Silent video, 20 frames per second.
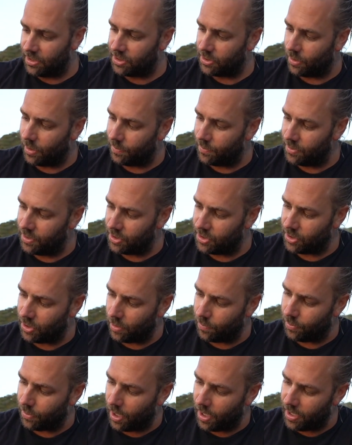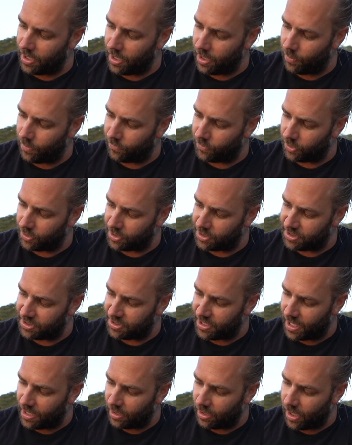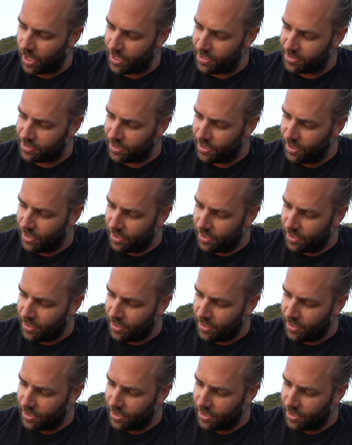So up in the top right here we've got the satellite